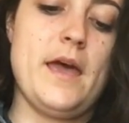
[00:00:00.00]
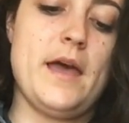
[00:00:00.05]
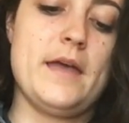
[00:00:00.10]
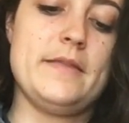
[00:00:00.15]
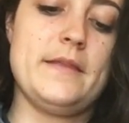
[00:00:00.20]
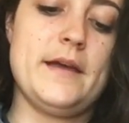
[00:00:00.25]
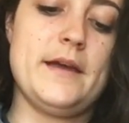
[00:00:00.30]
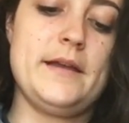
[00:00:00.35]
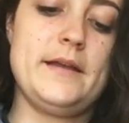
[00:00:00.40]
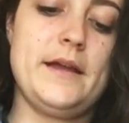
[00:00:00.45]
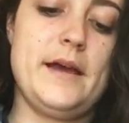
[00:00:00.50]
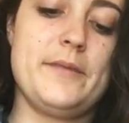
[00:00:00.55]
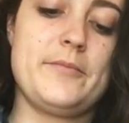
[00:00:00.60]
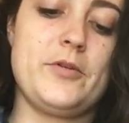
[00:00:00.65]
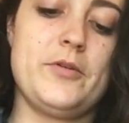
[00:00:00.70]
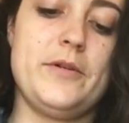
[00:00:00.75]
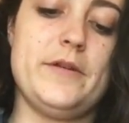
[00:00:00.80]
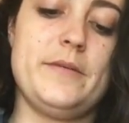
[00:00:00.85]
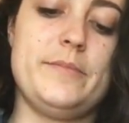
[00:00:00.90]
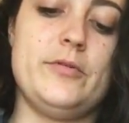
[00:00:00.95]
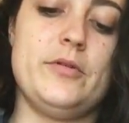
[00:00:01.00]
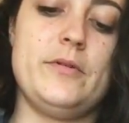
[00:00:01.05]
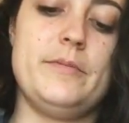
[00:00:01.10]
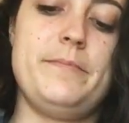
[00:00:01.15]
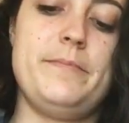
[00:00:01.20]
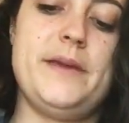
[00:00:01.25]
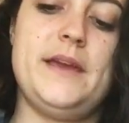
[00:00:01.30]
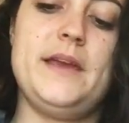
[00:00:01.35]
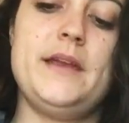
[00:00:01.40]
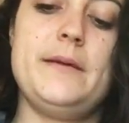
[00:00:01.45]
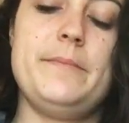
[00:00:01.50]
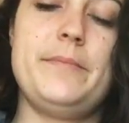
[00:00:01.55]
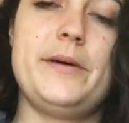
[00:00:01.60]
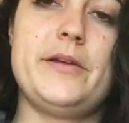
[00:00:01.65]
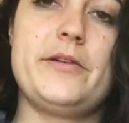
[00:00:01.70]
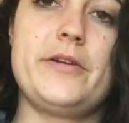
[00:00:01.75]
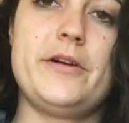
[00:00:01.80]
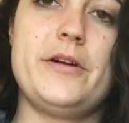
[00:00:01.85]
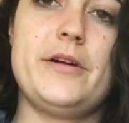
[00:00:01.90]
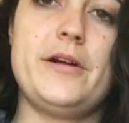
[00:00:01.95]
And then I'm going to put peanut
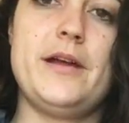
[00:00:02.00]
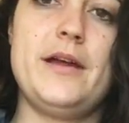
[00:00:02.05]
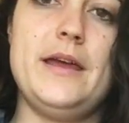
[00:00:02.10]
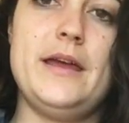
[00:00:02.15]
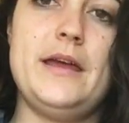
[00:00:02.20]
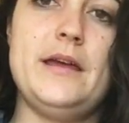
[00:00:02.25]
butter